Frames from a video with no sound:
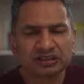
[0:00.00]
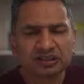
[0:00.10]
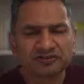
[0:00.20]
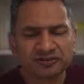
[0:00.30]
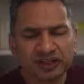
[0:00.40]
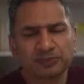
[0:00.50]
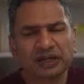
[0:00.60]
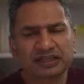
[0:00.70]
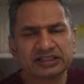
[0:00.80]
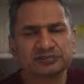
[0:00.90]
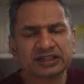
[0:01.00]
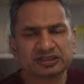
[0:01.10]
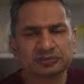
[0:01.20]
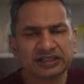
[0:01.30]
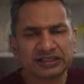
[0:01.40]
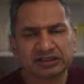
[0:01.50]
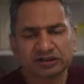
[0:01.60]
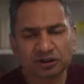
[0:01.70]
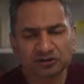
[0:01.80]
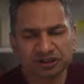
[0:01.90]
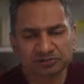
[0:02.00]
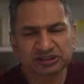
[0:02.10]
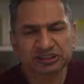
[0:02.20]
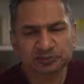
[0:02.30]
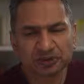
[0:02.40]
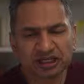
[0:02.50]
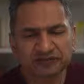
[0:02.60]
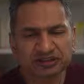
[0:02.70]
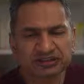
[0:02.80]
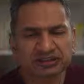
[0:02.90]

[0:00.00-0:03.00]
feedback is meant to be encouragement. It's private.